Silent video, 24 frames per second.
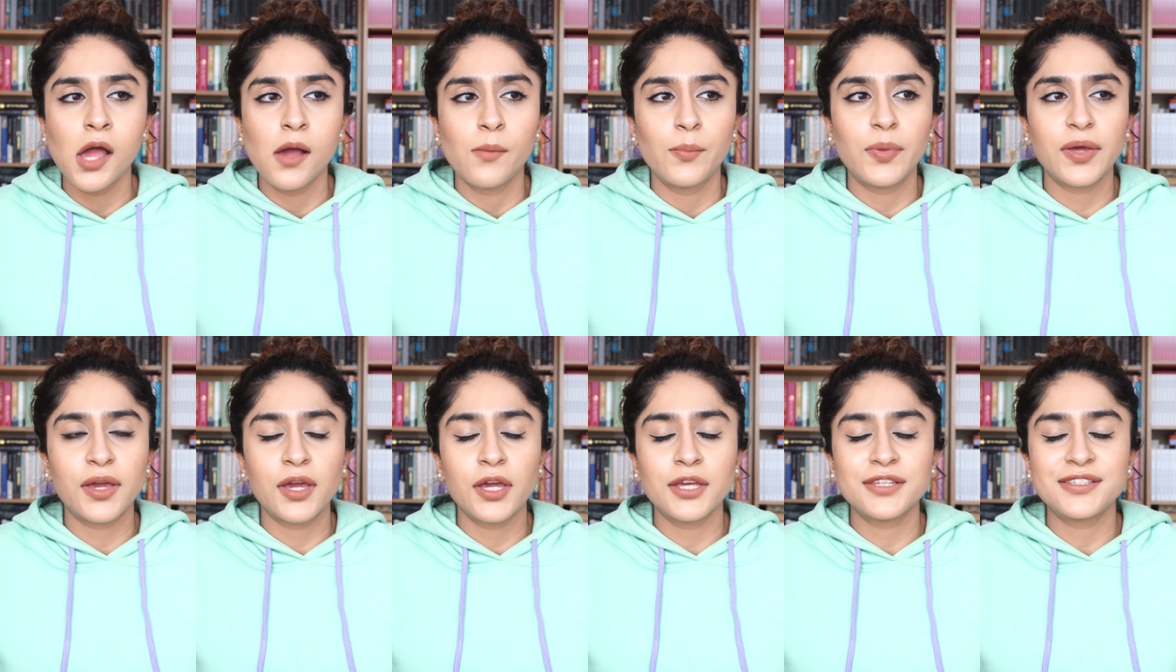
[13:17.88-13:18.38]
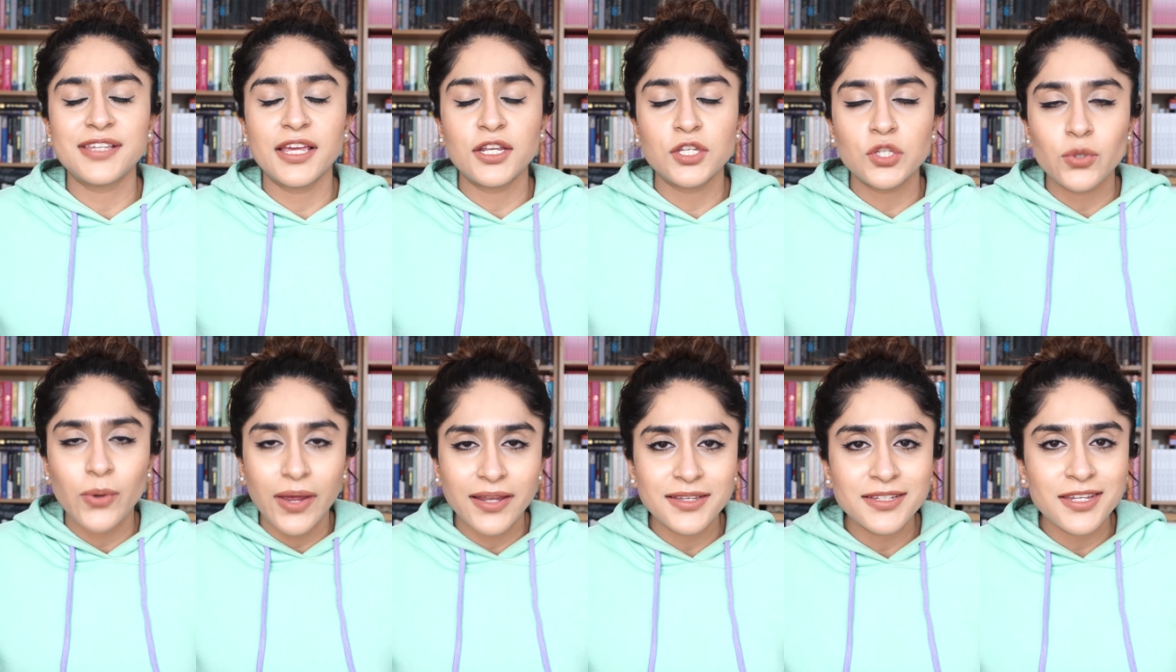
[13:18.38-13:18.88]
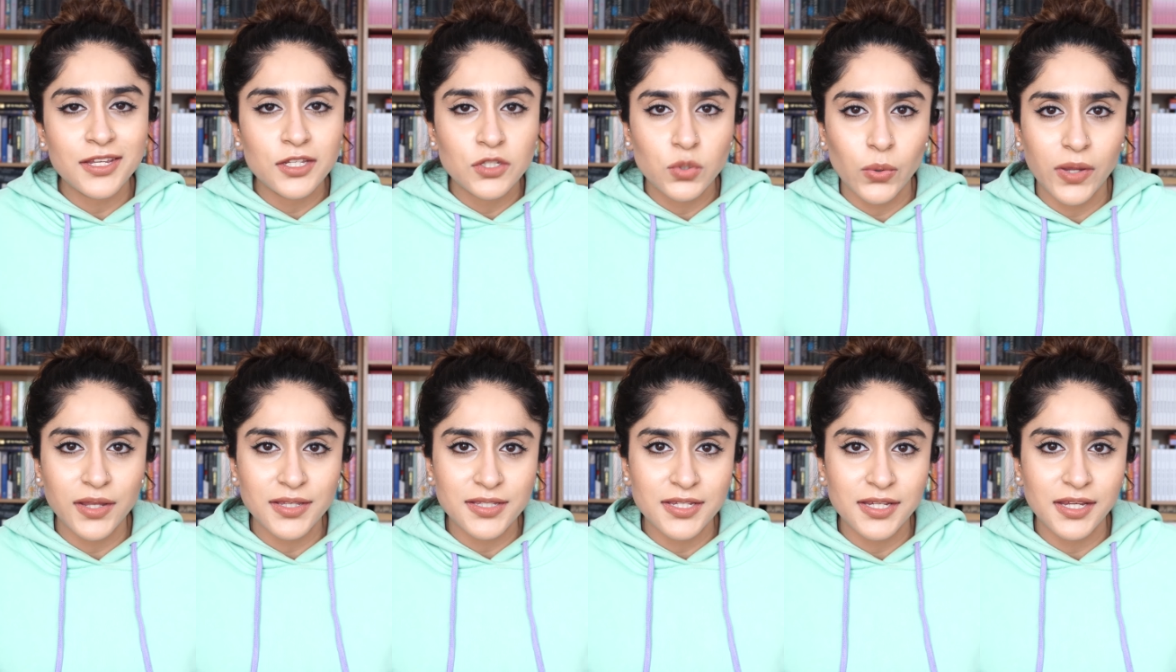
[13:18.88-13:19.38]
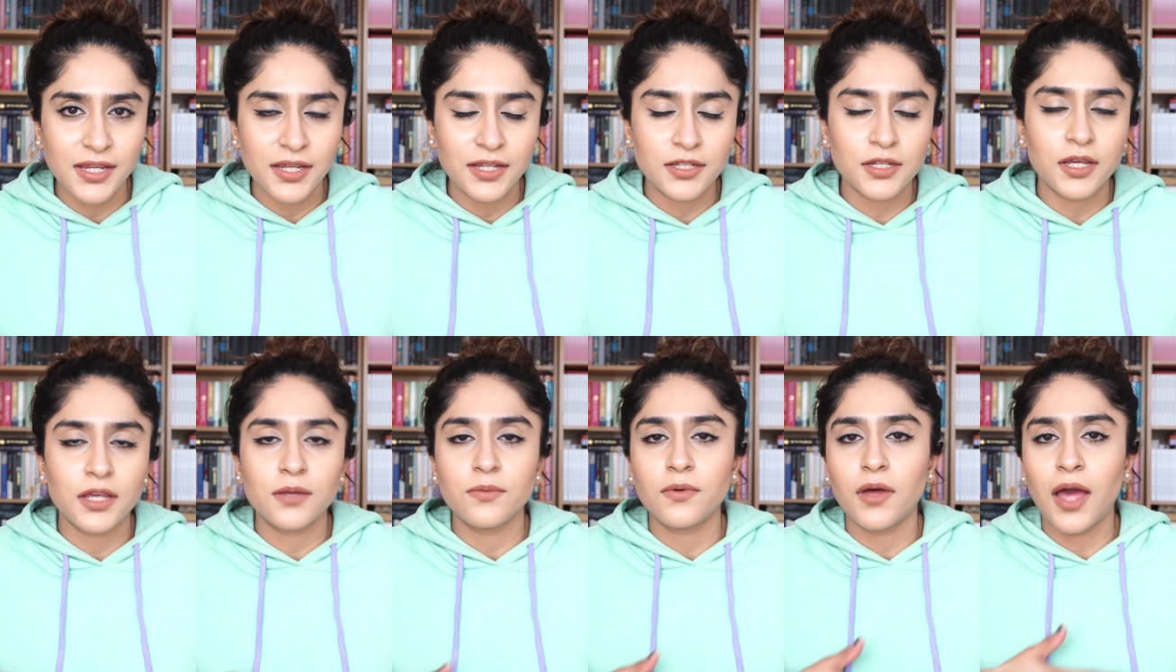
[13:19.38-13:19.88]
because in 2020
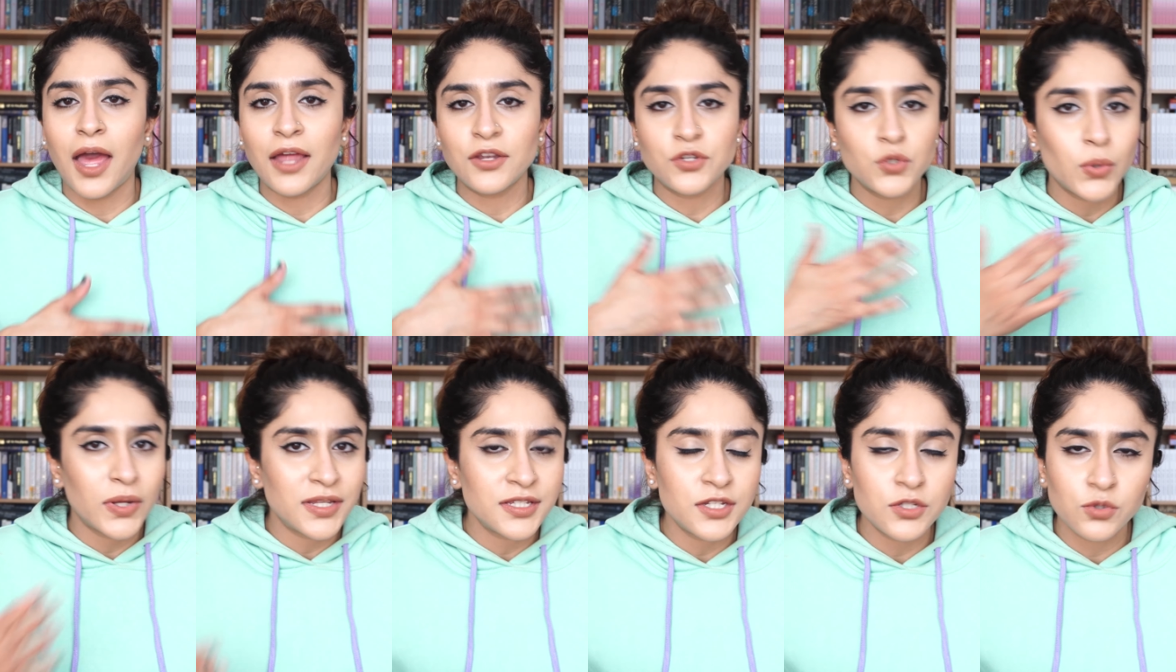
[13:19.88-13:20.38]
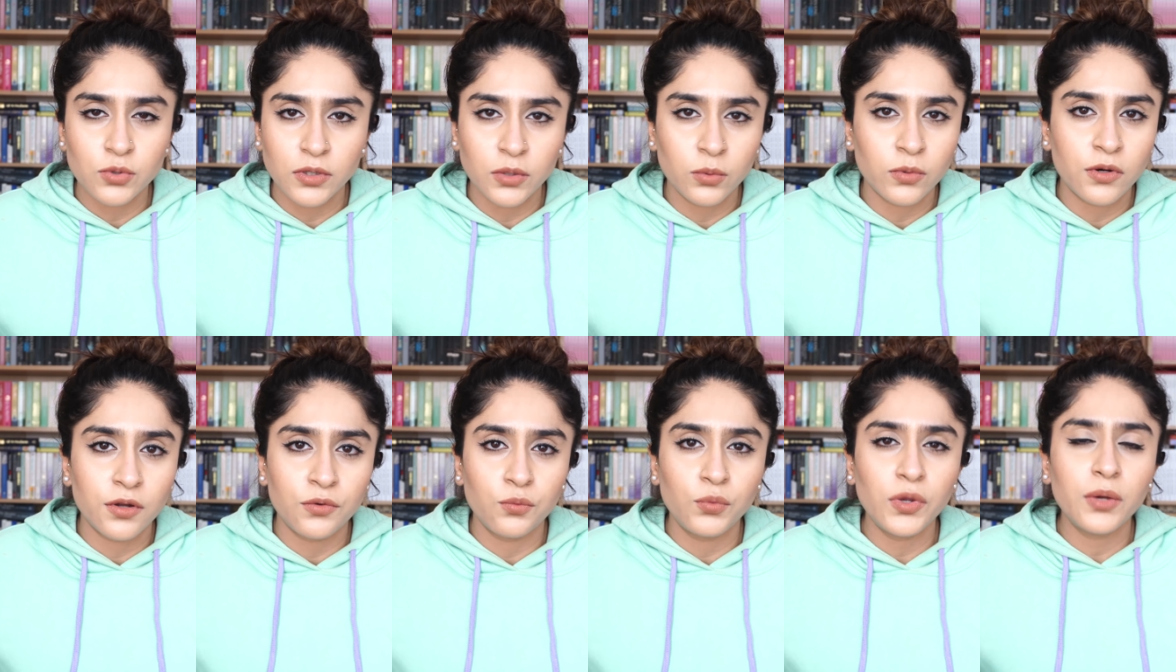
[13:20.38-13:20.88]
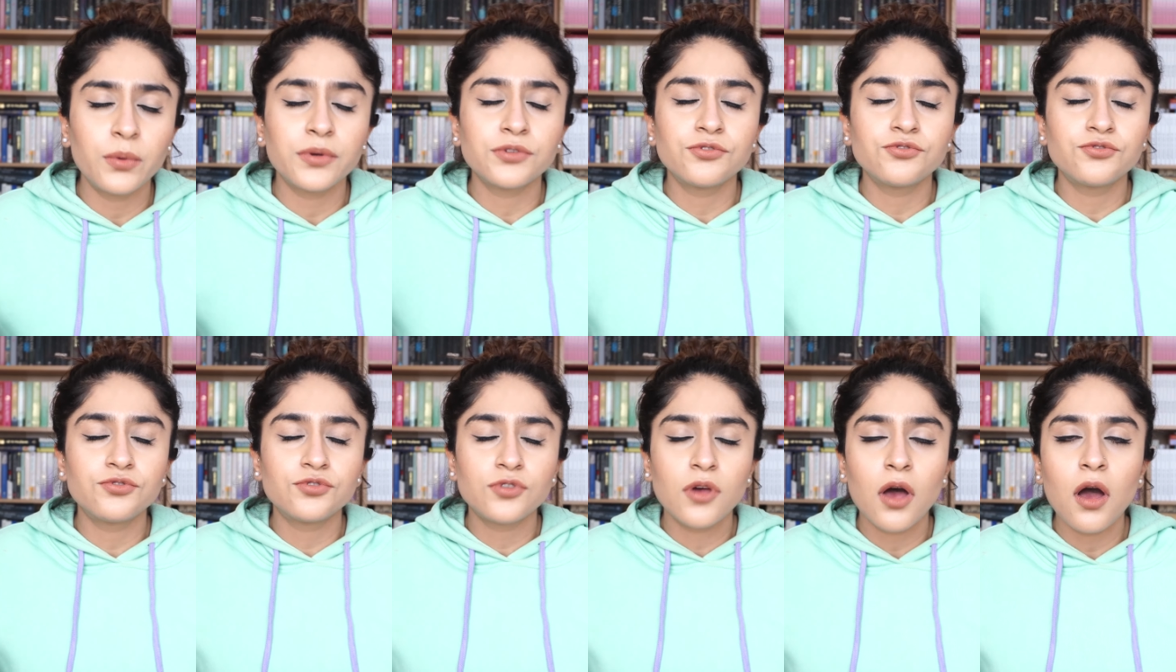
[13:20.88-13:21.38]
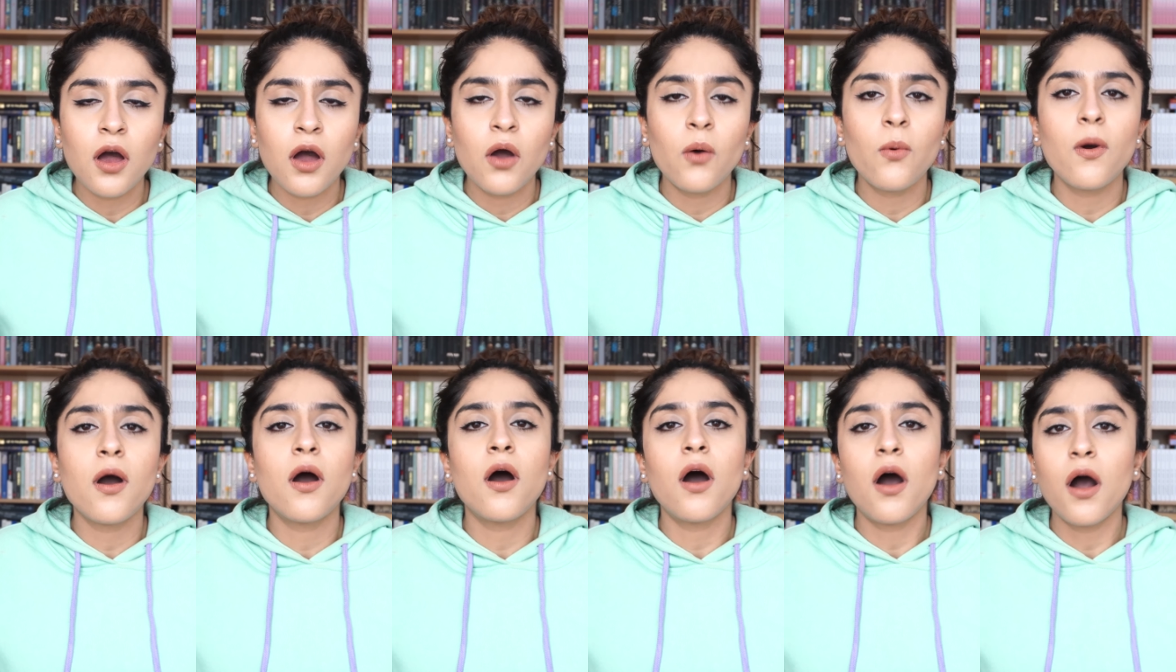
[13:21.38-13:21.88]
and 2021, we were
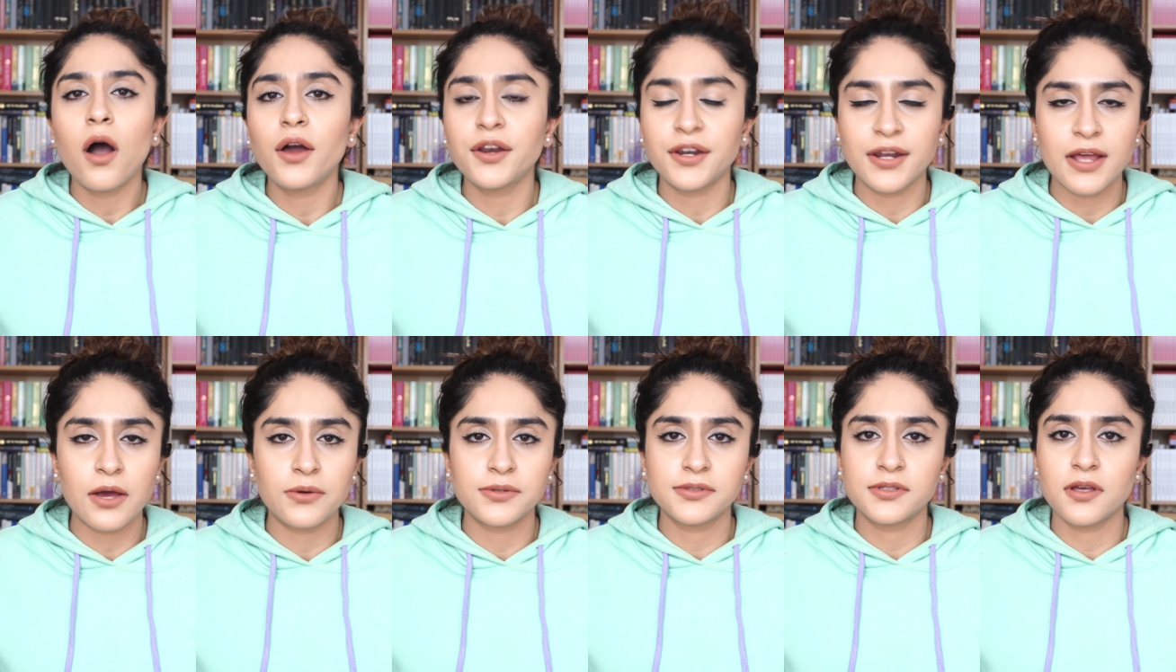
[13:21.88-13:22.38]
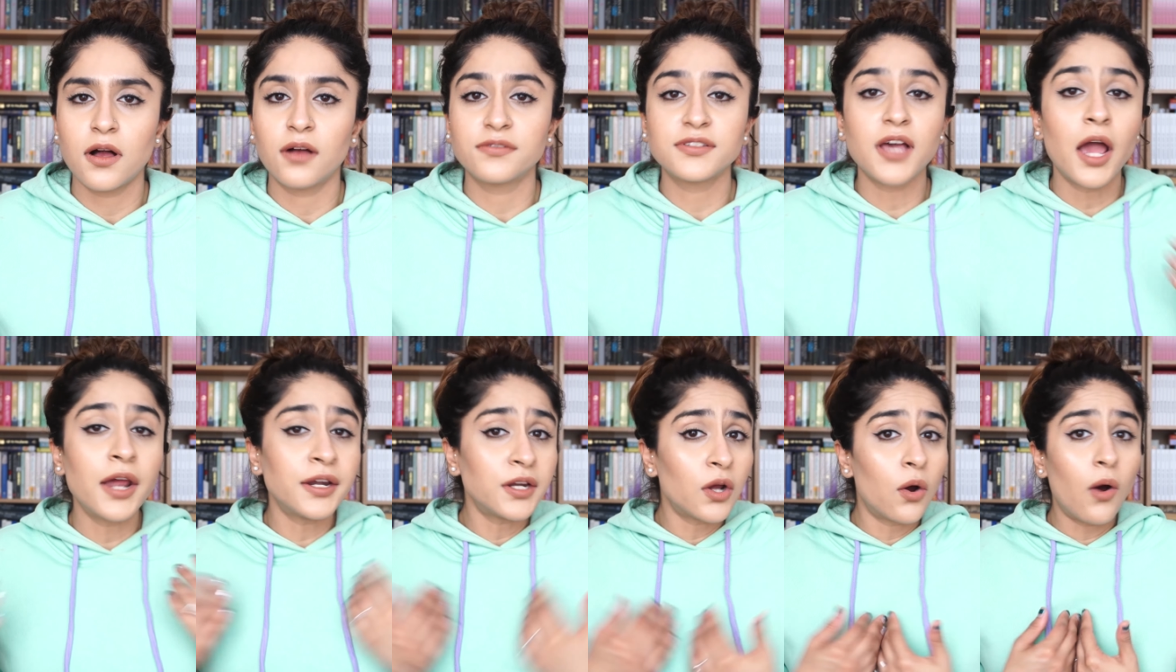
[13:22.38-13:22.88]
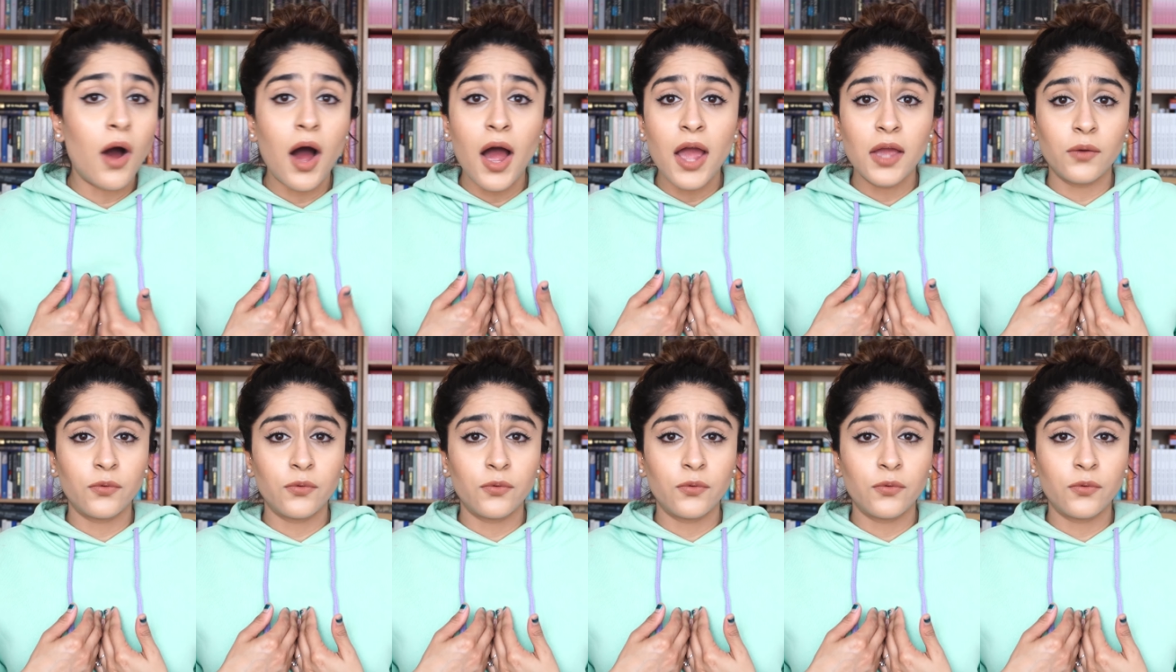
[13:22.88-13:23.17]
so hard on ourselves. I know I